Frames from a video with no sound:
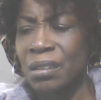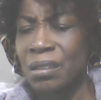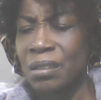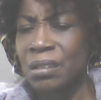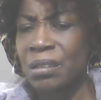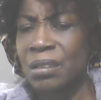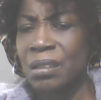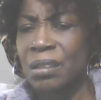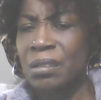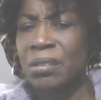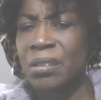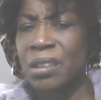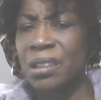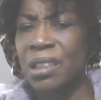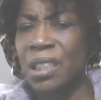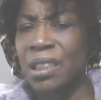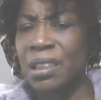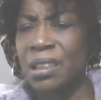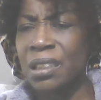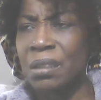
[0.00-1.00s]
She dressed
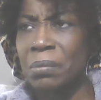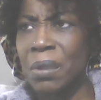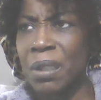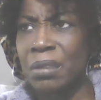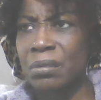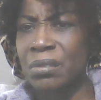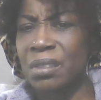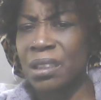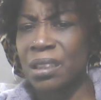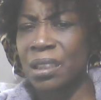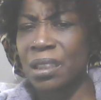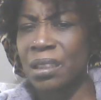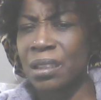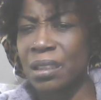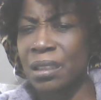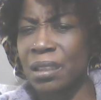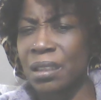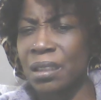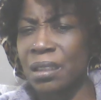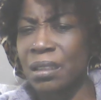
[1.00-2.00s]
like she about
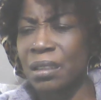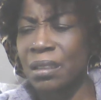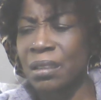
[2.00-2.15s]
60.